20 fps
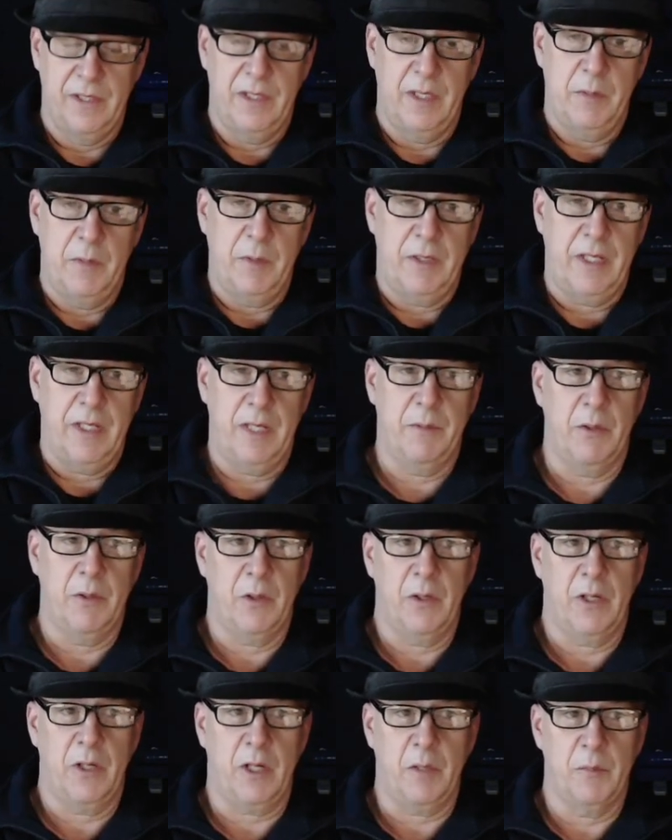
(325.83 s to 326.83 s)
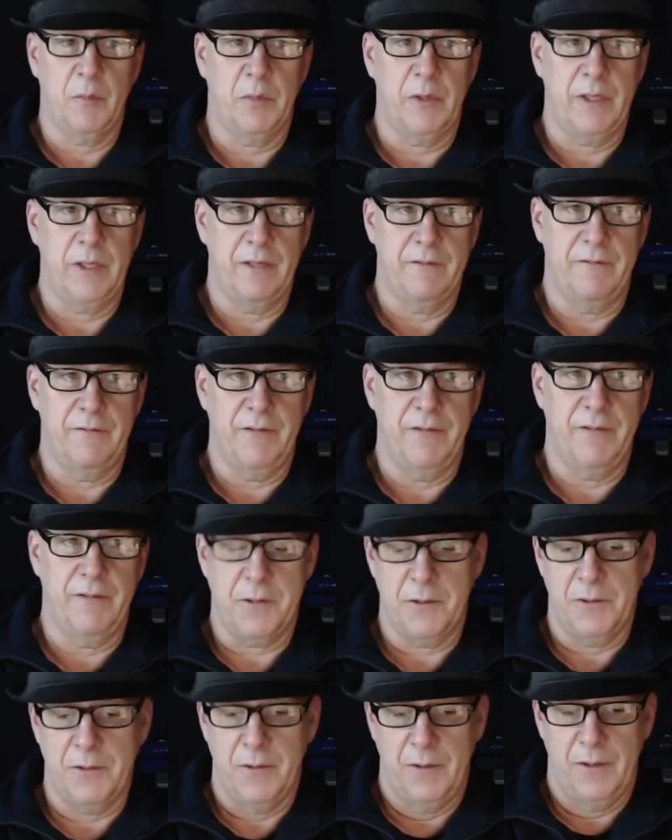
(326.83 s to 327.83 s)
it became a, a complete
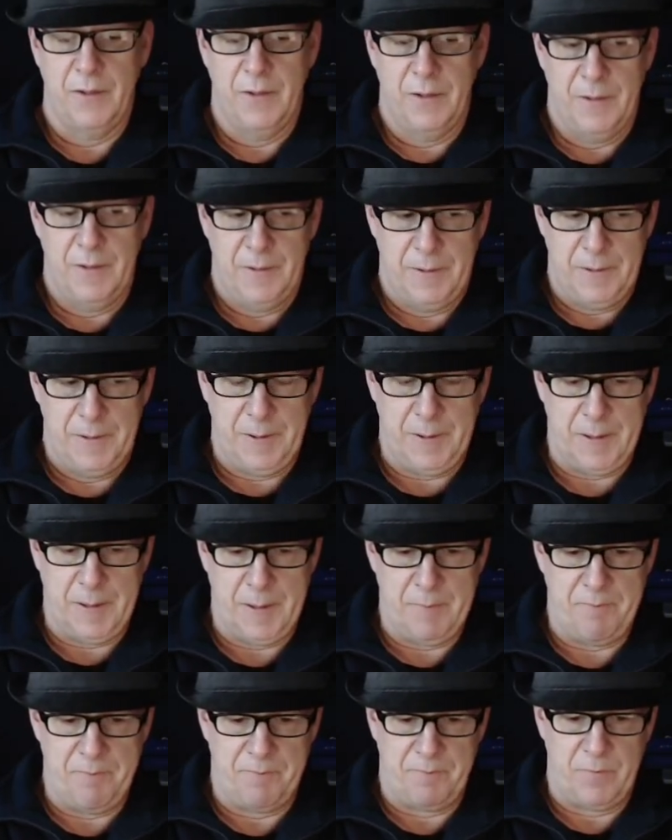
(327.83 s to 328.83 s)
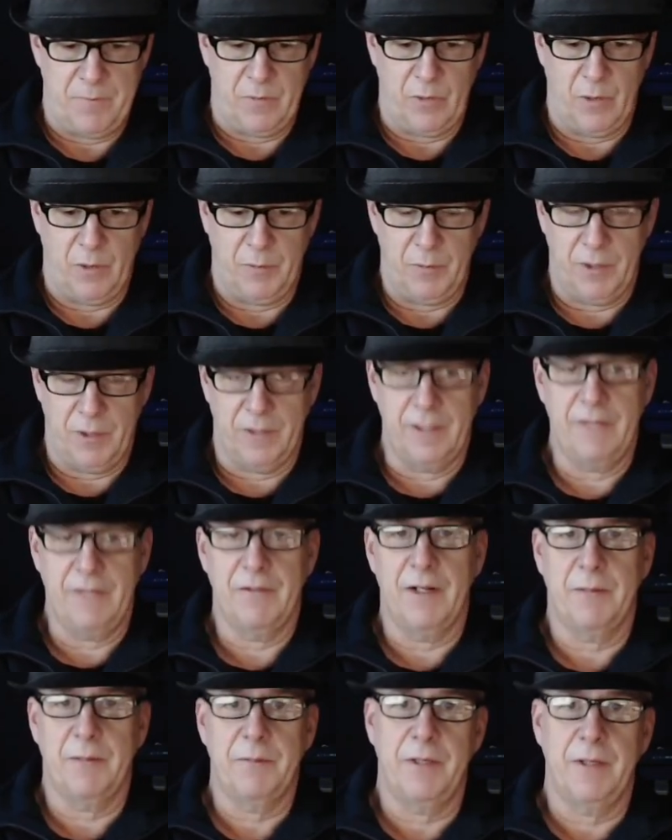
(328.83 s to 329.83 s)
adventure. Um, so I'm going to leave
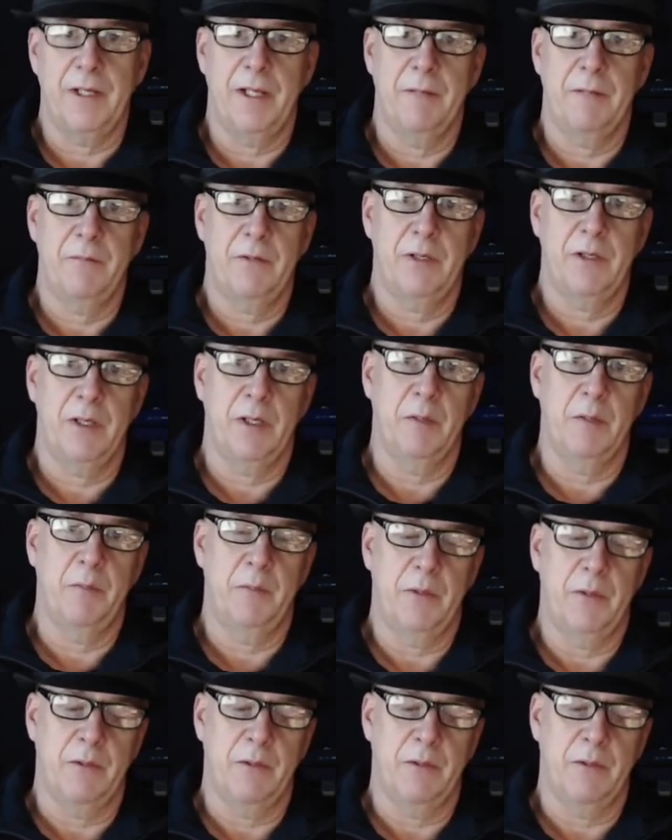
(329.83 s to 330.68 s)
it up to him to to